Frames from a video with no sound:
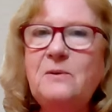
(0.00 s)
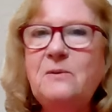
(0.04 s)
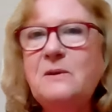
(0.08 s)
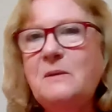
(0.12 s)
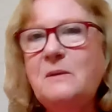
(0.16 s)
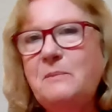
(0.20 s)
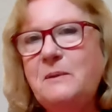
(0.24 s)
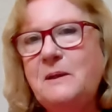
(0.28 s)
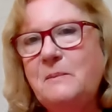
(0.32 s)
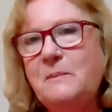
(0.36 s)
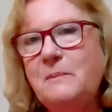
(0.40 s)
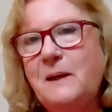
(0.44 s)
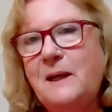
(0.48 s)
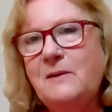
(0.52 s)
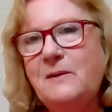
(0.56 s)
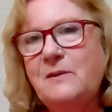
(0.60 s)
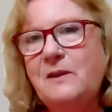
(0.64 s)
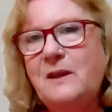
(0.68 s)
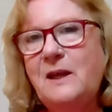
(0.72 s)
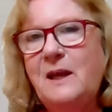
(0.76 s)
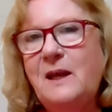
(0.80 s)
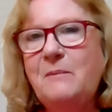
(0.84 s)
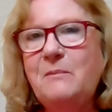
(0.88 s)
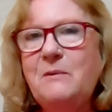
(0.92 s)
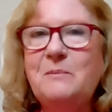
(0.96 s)
you and a bit about
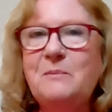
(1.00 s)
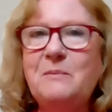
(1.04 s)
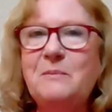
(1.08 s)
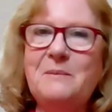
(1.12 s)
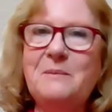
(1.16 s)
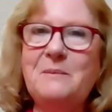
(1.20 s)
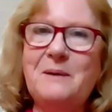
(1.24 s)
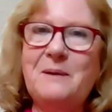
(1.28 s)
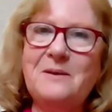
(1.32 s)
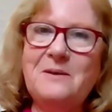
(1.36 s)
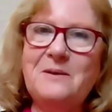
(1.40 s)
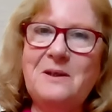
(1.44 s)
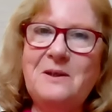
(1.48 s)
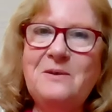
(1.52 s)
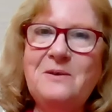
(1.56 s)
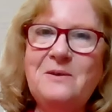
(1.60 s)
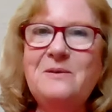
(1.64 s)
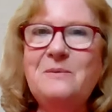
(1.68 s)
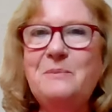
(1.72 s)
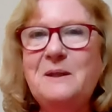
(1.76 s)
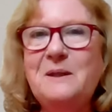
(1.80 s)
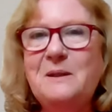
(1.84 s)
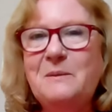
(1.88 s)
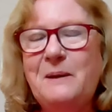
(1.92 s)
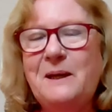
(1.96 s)
them, a bit about you, a
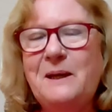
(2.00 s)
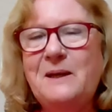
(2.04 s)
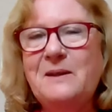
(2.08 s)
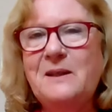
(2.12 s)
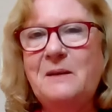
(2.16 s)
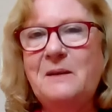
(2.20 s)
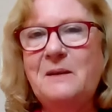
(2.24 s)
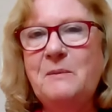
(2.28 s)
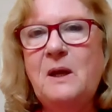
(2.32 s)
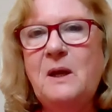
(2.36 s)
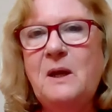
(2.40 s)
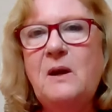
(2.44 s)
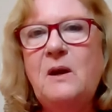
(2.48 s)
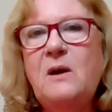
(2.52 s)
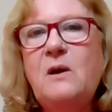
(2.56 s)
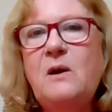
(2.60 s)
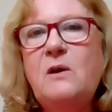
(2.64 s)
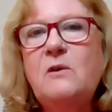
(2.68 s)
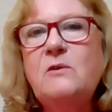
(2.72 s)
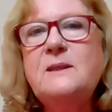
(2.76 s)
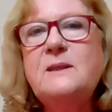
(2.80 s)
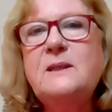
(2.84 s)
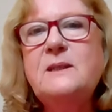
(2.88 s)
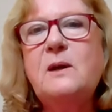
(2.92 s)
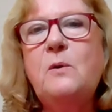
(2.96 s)
bit about them?
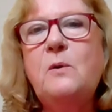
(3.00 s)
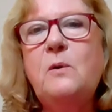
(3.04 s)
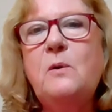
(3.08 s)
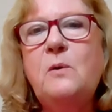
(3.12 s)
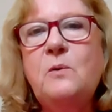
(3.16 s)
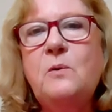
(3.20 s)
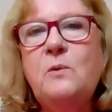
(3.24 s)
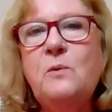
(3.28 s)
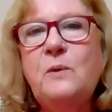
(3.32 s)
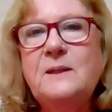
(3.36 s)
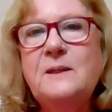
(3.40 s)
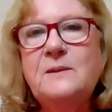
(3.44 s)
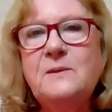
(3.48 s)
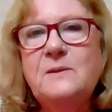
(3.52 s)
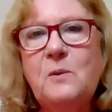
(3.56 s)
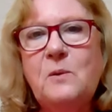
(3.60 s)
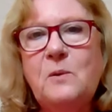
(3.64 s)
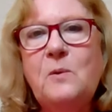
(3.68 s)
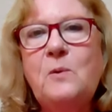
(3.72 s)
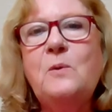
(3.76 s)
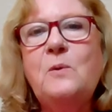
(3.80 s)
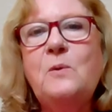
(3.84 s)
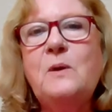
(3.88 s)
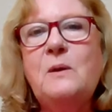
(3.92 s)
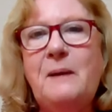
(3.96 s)
Or is it always
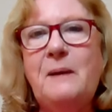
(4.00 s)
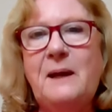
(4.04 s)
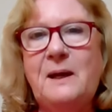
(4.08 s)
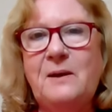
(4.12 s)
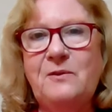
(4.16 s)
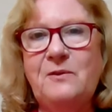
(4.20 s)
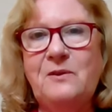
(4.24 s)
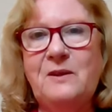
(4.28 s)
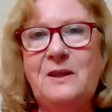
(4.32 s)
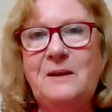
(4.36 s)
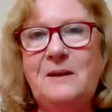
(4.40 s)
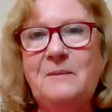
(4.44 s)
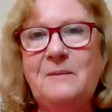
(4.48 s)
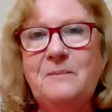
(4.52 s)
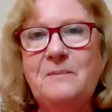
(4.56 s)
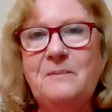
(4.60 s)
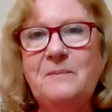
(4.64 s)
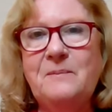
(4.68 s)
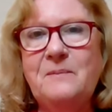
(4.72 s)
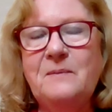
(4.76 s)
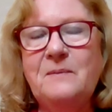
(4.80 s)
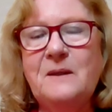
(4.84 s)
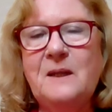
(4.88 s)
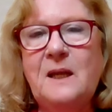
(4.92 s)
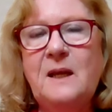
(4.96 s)
all about them?
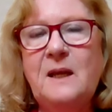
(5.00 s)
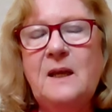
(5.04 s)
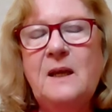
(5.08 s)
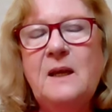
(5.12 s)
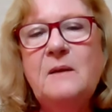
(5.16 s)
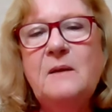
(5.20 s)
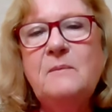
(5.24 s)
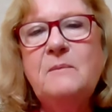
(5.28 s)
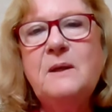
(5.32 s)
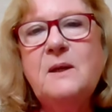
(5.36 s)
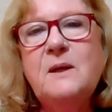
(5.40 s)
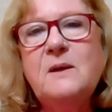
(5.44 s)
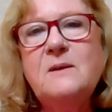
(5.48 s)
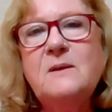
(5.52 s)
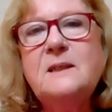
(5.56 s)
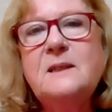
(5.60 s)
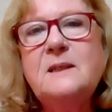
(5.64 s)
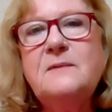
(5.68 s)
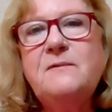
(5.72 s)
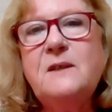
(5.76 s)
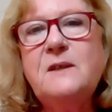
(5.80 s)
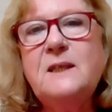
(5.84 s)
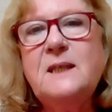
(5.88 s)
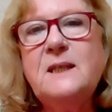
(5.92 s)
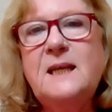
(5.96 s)
Because
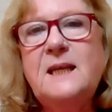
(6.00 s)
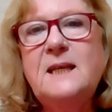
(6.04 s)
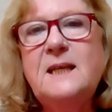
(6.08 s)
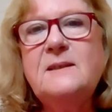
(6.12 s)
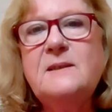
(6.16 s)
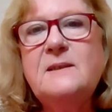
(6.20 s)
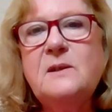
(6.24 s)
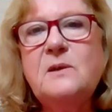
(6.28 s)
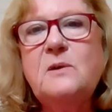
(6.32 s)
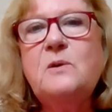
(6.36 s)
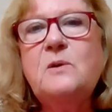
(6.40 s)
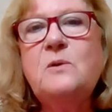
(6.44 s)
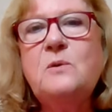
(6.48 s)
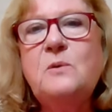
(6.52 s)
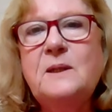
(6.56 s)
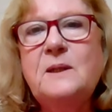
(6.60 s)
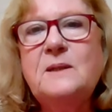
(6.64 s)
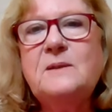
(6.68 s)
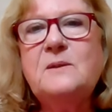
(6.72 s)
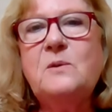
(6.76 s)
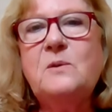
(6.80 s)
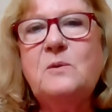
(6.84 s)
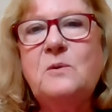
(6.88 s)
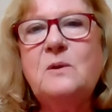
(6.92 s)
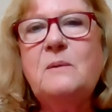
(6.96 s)
if it is
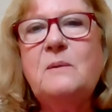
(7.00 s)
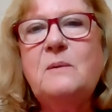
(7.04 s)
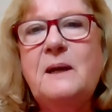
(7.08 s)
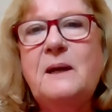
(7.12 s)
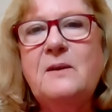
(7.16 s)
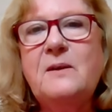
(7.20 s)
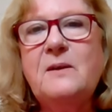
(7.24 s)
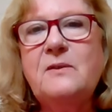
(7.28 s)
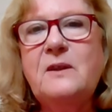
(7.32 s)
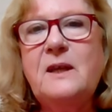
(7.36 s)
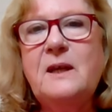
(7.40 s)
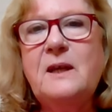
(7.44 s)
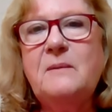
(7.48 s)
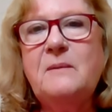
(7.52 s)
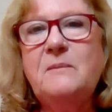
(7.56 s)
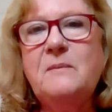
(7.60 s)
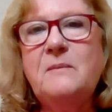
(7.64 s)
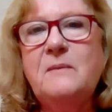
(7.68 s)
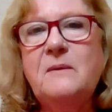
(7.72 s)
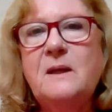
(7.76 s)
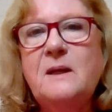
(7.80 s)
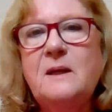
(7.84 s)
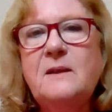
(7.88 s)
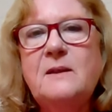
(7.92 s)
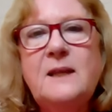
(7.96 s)
always all about
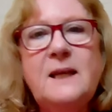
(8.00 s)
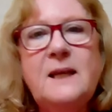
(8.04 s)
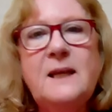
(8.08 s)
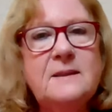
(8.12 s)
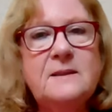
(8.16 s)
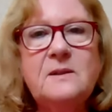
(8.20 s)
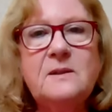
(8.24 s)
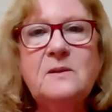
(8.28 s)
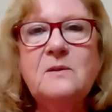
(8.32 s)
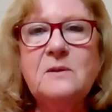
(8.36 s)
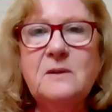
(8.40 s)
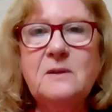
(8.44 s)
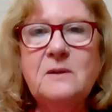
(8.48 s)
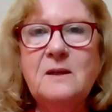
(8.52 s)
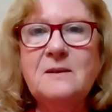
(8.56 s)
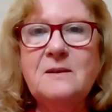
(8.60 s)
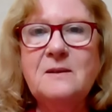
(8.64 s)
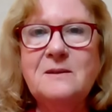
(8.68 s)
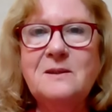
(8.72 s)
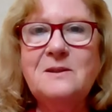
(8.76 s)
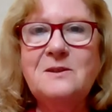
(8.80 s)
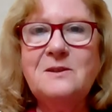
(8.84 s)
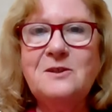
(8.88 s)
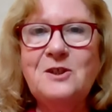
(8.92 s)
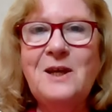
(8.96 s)
them, that's not going
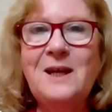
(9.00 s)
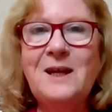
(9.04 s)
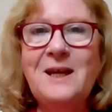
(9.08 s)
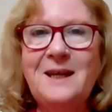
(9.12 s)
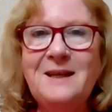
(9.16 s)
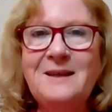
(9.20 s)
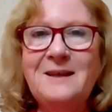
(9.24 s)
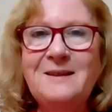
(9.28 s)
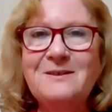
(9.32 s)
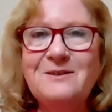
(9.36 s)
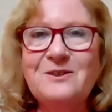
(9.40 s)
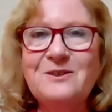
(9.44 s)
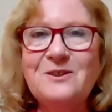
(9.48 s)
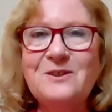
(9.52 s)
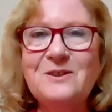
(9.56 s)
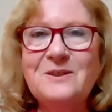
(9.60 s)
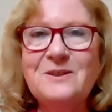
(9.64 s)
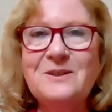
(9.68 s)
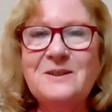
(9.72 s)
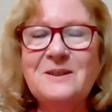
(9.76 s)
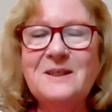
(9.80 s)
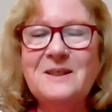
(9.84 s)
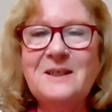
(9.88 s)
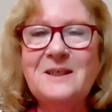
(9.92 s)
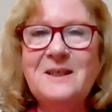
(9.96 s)
to change.
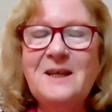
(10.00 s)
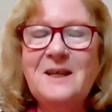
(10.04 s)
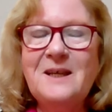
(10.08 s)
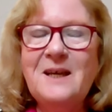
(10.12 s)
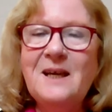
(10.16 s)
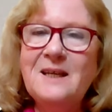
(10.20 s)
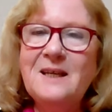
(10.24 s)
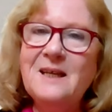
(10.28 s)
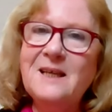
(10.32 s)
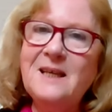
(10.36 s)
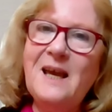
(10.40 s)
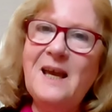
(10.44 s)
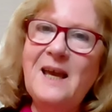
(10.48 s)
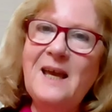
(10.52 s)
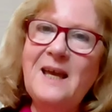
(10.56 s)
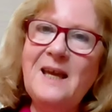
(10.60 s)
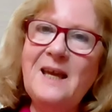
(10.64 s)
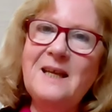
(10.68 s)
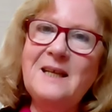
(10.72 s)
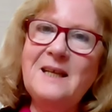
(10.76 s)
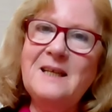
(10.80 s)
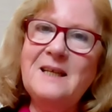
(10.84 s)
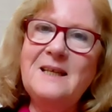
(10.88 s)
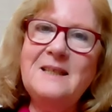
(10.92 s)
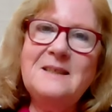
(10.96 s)
And
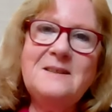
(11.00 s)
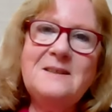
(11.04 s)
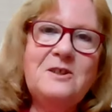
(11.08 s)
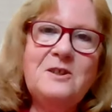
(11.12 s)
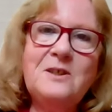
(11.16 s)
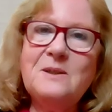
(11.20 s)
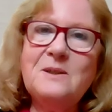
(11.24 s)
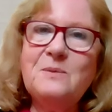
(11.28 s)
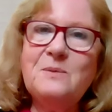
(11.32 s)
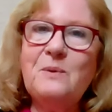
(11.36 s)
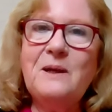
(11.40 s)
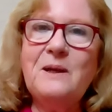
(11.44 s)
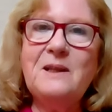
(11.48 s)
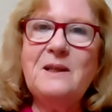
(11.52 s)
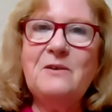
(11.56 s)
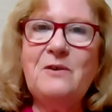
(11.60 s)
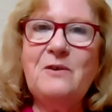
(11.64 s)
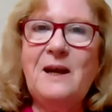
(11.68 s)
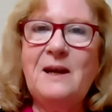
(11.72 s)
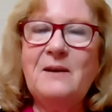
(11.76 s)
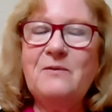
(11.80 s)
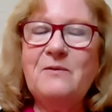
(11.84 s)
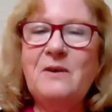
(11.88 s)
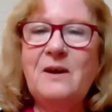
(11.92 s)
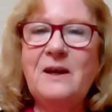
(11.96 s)
again, it's just where they're
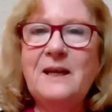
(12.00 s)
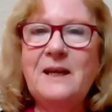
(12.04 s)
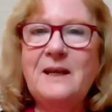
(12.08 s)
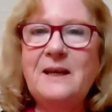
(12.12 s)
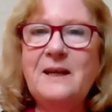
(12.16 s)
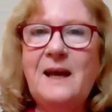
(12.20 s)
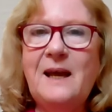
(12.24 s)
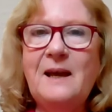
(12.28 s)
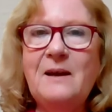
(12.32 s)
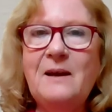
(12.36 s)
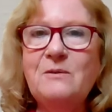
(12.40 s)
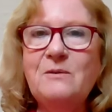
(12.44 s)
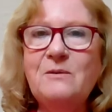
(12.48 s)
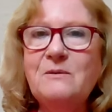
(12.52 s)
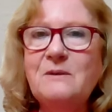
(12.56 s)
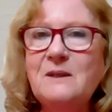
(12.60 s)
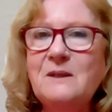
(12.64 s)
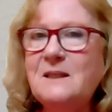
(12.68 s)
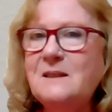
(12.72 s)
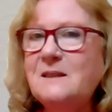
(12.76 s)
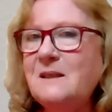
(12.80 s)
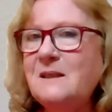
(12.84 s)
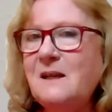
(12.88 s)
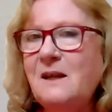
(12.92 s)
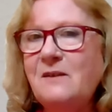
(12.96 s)
at right now.
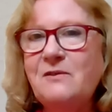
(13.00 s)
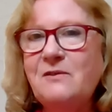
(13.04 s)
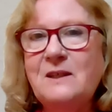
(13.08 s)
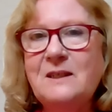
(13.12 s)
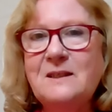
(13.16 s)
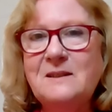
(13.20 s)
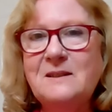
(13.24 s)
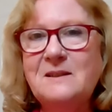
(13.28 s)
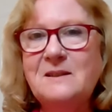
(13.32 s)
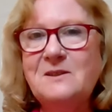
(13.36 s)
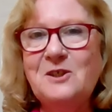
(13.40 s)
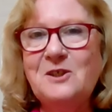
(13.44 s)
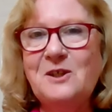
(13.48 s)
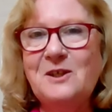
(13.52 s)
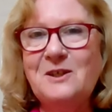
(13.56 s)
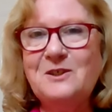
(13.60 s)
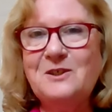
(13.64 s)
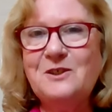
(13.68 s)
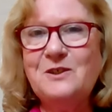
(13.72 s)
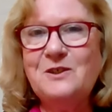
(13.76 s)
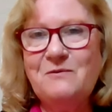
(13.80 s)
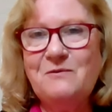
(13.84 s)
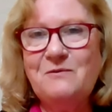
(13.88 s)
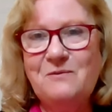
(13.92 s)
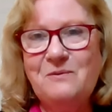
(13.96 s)
It's nothing to
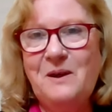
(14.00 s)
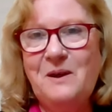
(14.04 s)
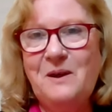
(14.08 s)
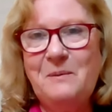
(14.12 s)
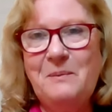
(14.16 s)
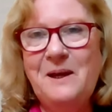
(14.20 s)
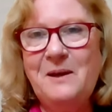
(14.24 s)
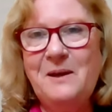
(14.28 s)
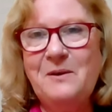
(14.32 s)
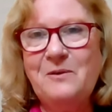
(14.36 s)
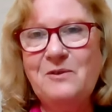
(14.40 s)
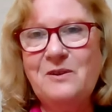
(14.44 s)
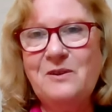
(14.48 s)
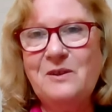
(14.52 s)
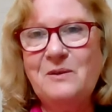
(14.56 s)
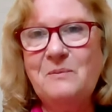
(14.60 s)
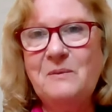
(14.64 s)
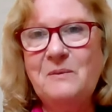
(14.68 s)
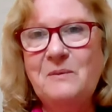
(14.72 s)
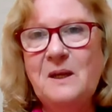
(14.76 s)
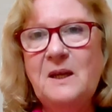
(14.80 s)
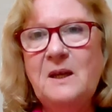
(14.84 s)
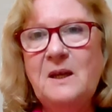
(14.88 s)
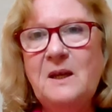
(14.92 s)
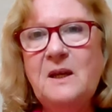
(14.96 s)
judge about
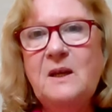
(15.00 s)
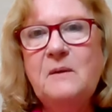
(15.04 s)
them.